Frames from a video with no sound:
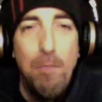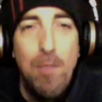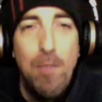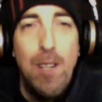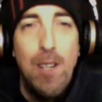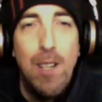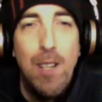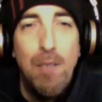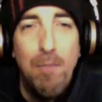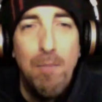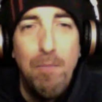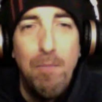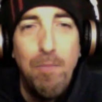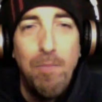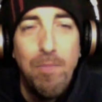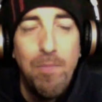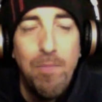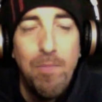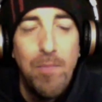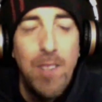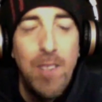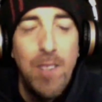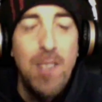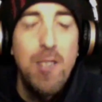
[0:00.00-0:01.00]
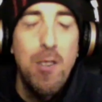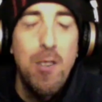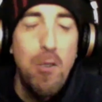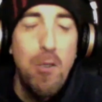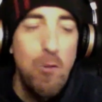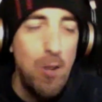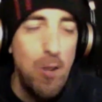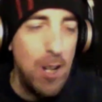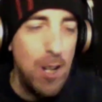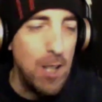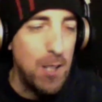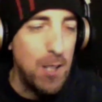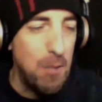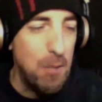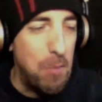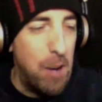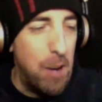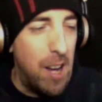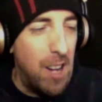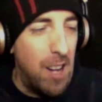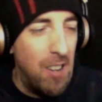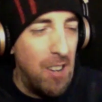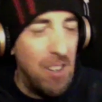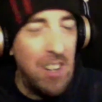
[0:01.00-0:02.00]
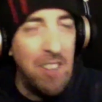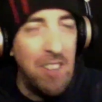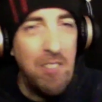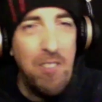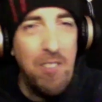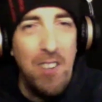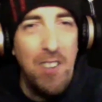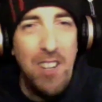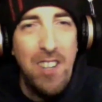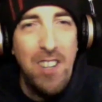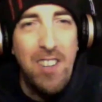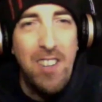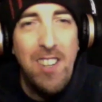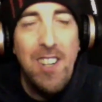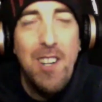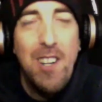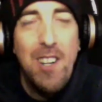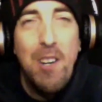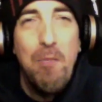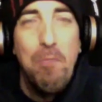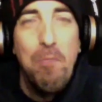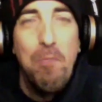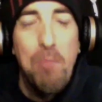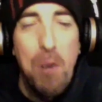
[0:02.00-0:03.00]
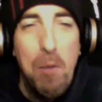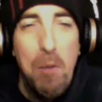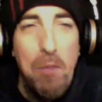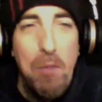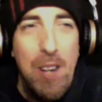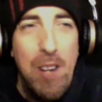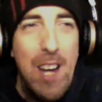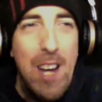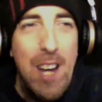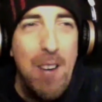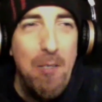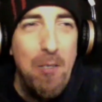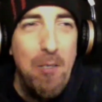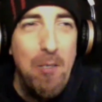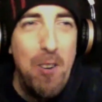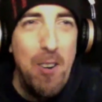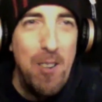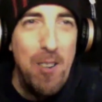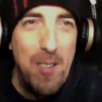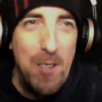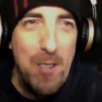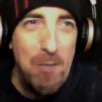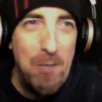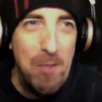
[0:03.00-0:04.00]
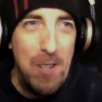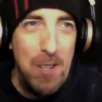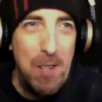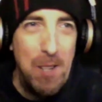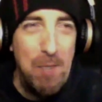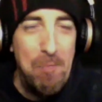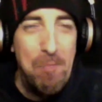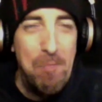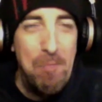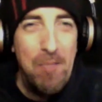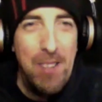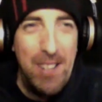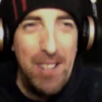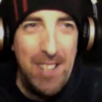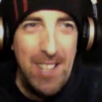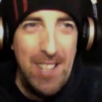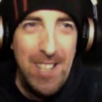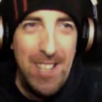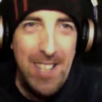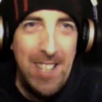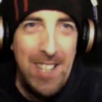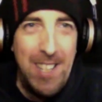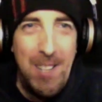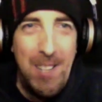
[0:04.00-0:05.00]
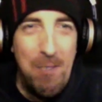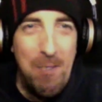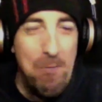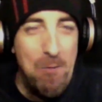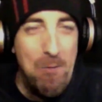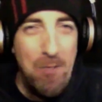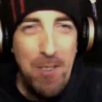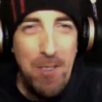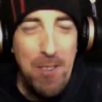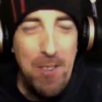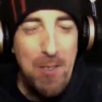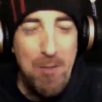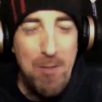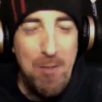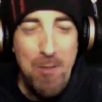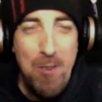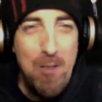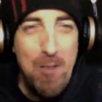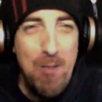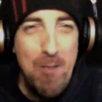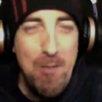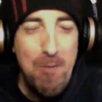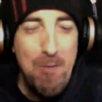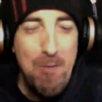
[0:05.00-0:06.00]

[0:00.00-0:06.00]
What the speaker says: Yeah. This sort of rings a bell. I think I probably have heard them in the through